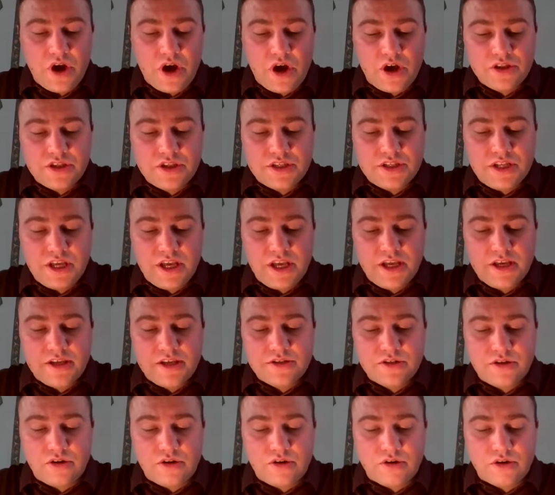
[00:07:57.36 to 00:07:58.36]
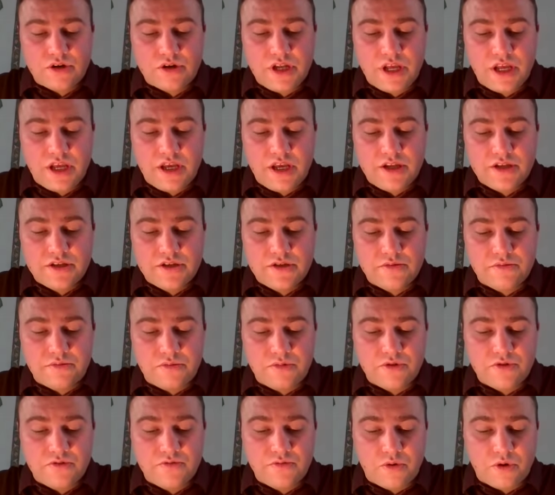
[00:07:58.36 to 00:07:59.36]
All the days ordained
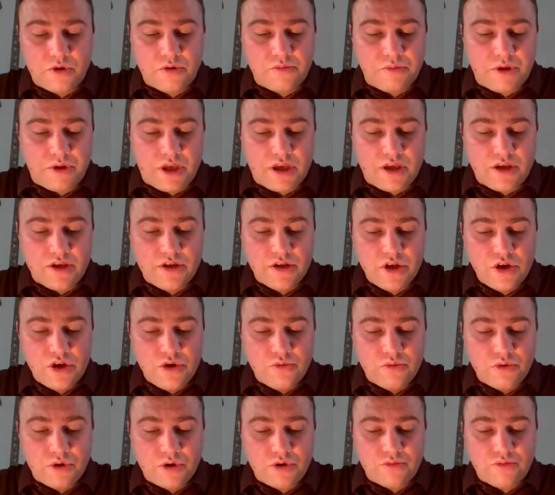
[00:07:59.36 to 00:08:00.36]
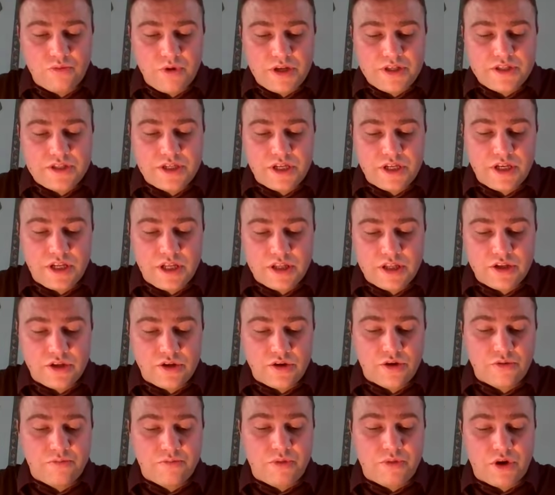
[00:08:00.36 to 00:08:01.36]
for me were written in
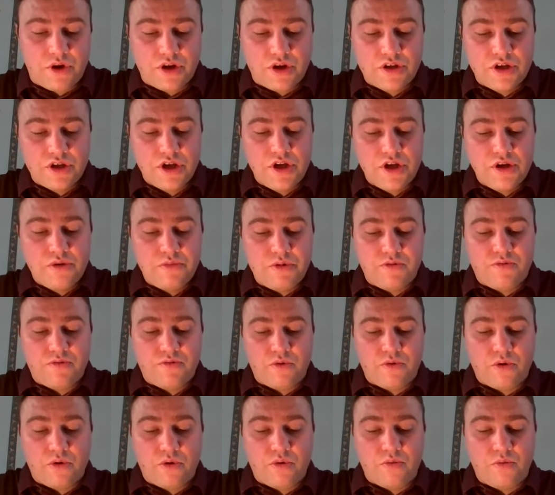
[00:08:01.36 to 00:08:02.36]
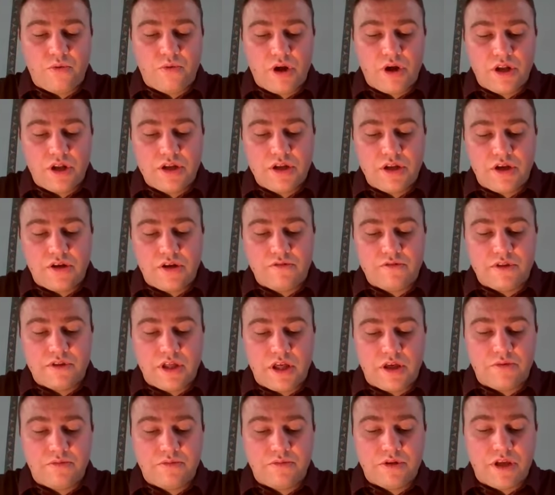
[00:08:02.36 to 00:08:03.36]
your book before one of
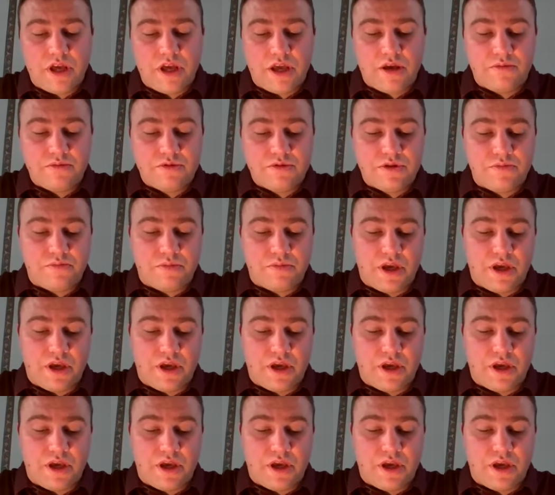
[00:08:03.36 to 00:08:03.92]
them came to